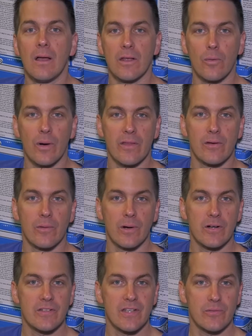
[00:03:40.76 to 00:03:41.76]
You don't want to do a
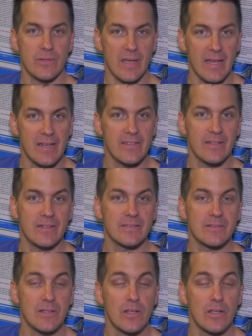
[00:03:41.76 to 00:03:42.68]
water change with any salt,